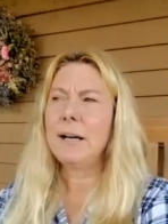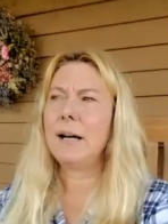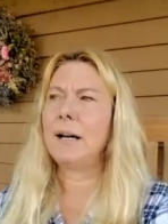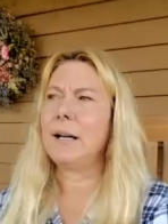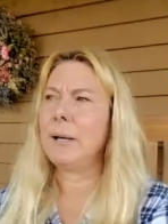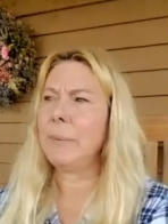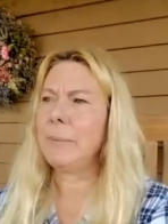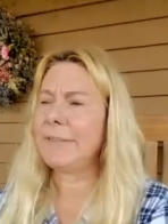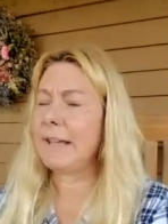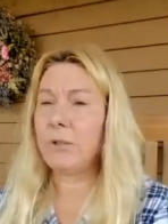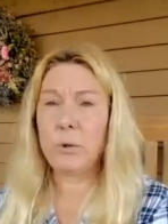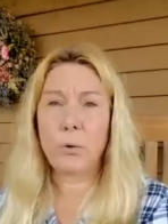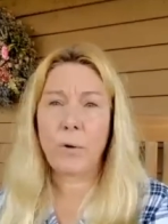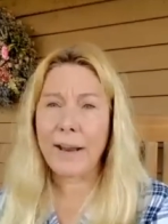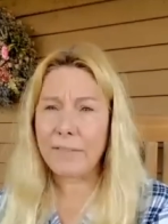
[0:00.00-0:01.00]
but they
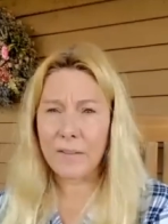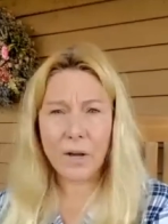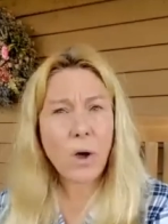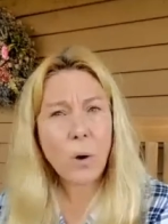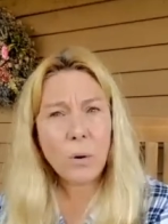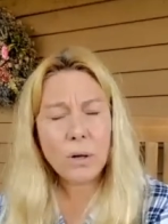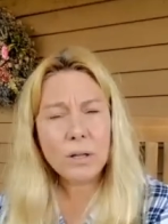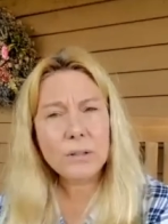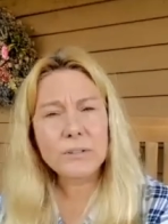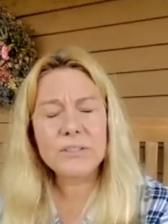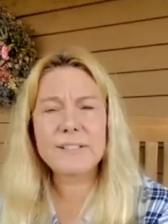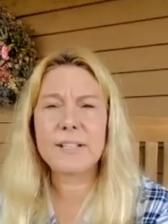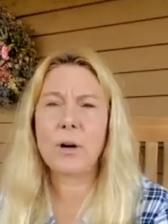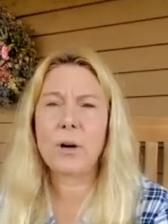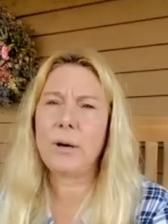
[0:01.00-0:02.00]
do great in the cold.
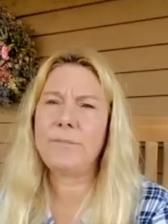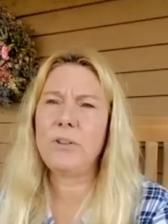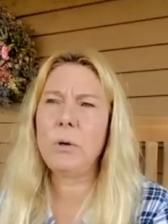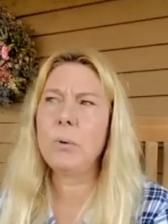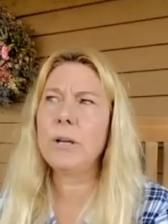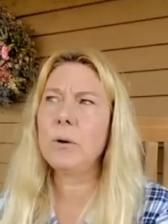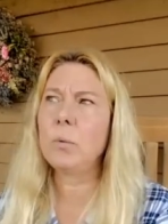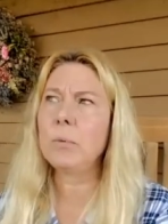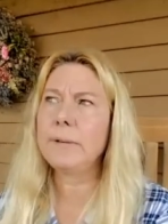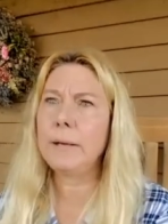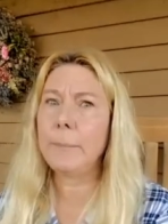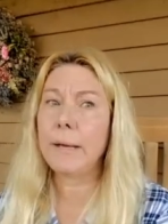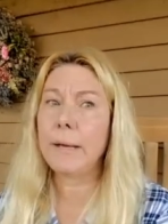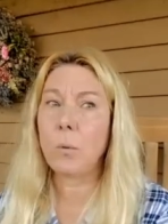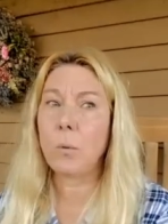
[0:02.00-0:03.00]
So if you can
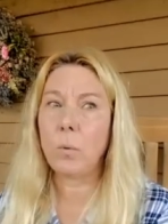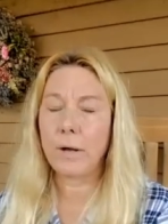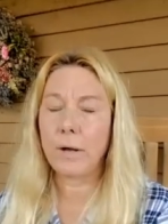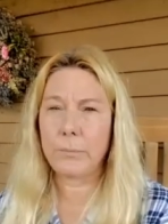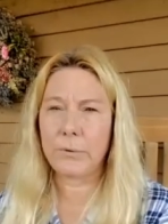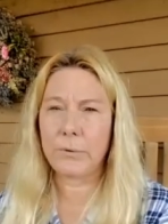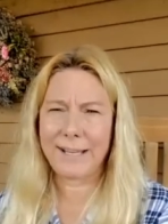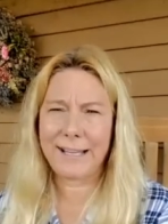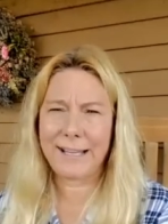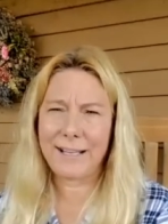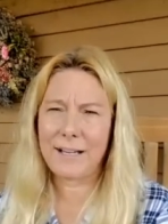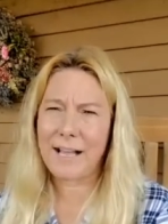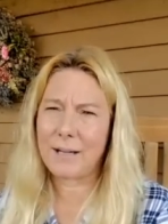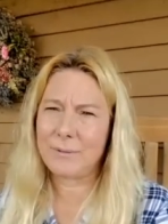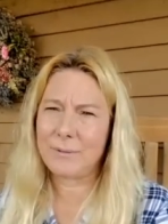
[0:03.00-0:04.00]
only pick one
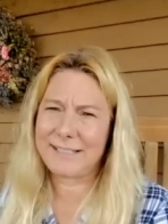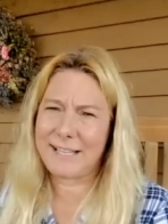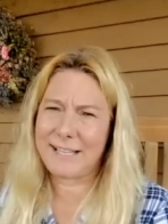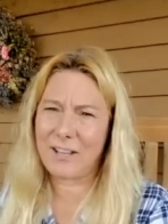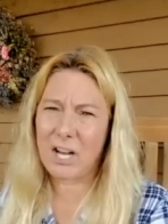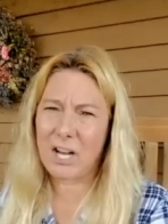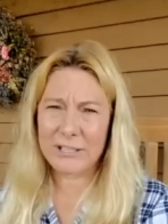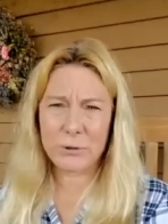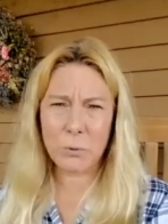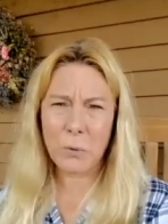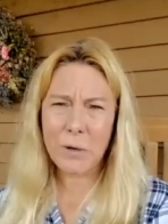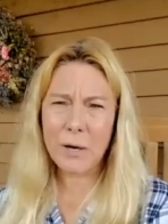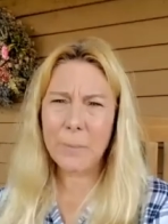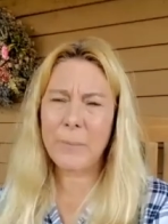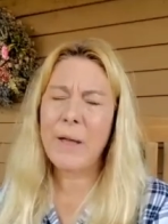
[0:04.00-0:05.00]
breed, I would say the
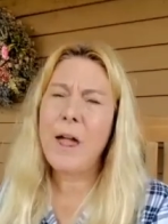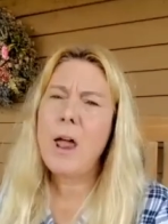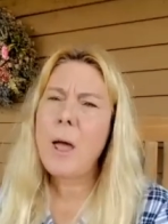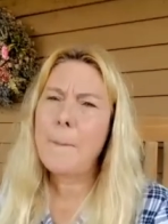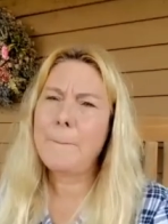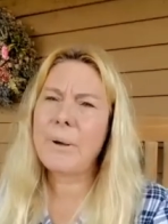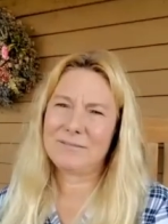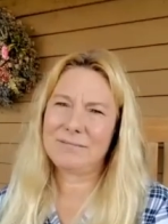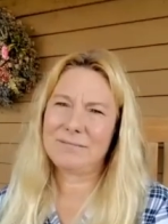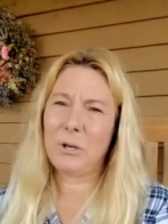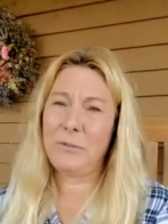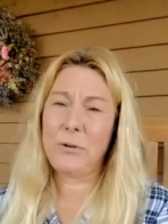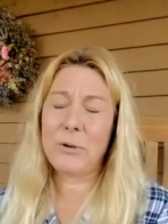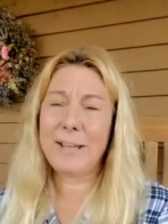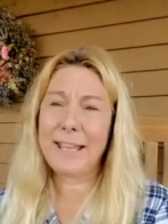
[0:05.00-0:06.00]
Australorp. But, you know, if
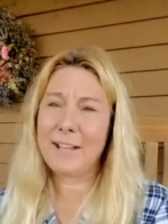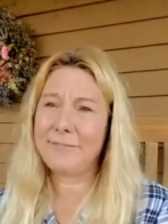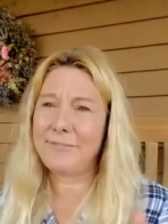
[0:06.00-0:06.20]
you can get